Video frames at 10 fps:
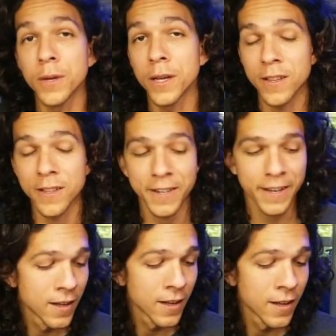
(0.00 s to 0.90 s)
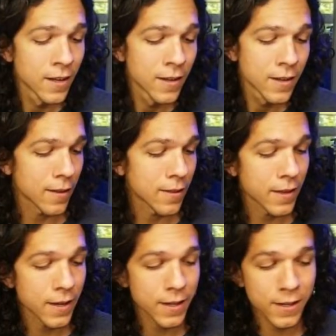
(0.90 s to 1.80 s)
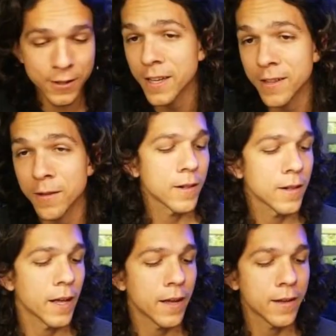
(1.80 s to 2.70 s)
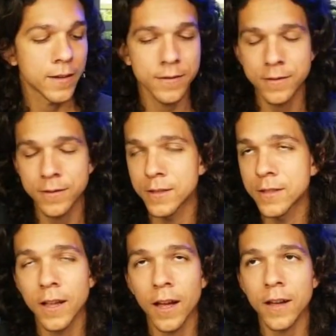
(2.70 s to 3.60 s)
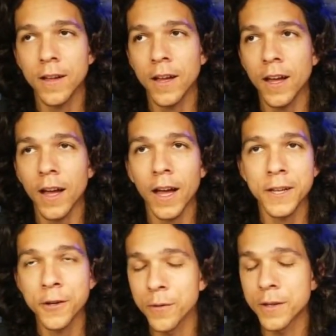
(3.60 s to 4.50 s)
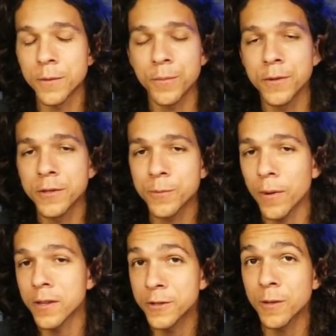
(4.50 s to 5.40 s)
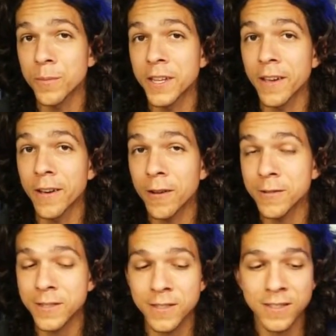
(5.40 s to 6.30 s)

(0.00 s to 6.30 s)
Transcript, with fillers: Uh, things go missing in the mail, and I don't want to be responsible for somebody else's lens.